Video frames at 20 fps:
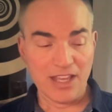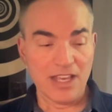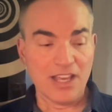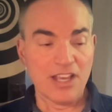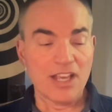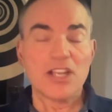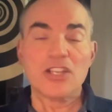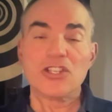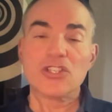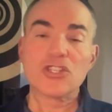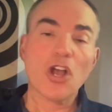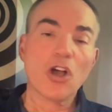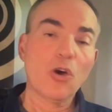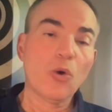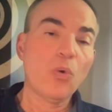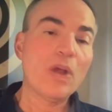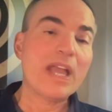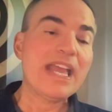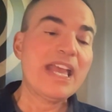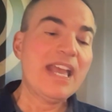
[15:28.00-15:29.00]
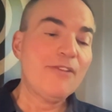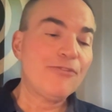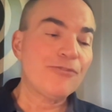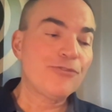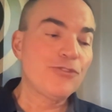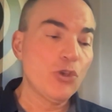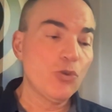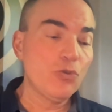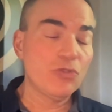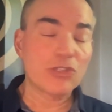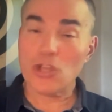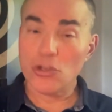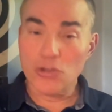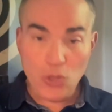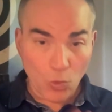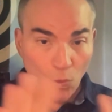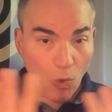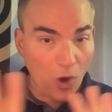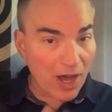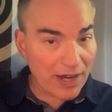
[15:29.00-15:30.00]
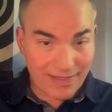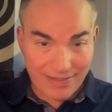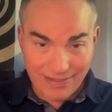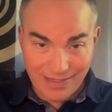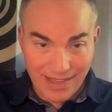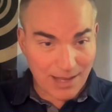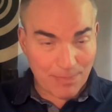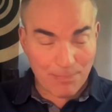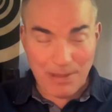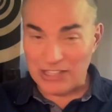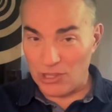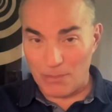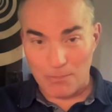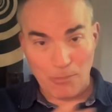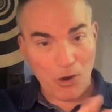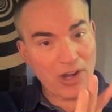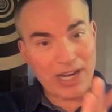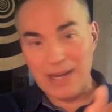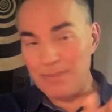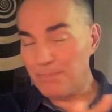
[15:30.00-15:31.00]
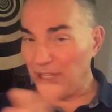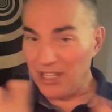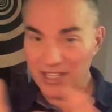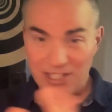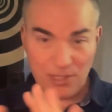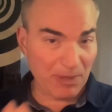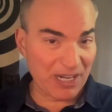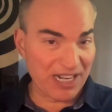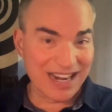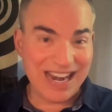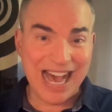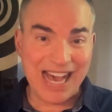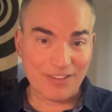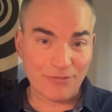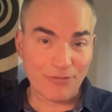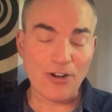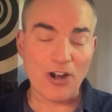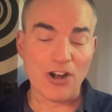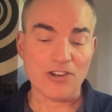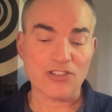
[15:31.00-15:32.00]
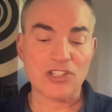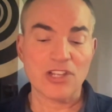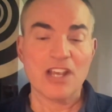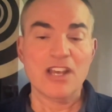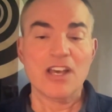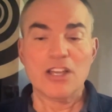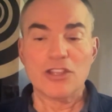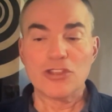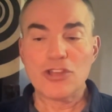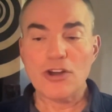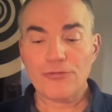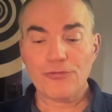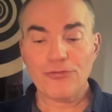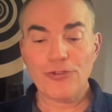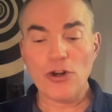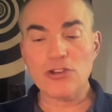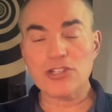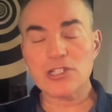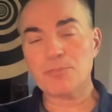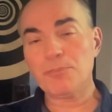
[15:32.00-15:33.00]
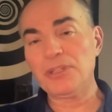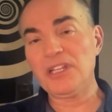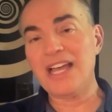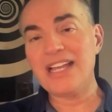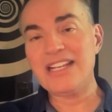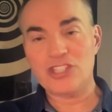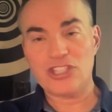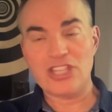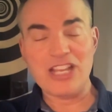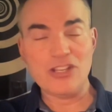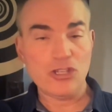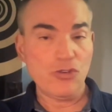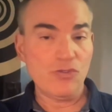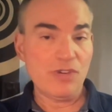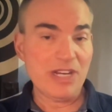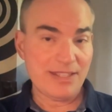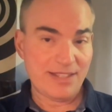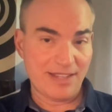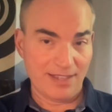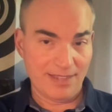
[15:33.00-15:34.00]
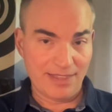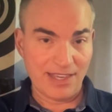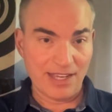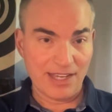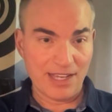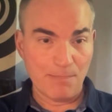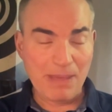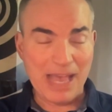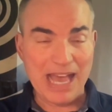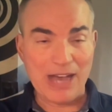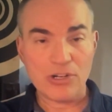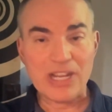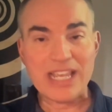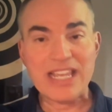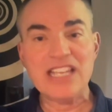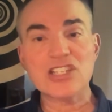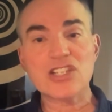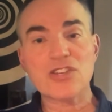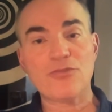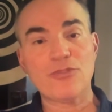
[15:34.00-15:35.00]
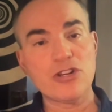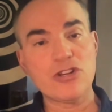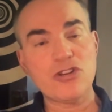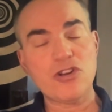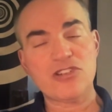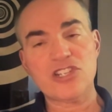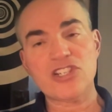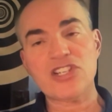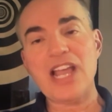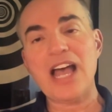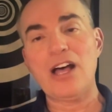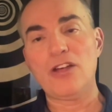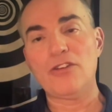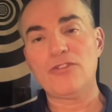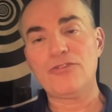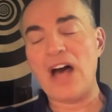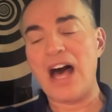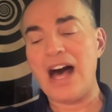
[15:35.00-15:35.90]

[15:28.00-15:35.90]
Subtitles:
So you want to think about the marketplace, but not first. The first place that you need to think about is for yourself.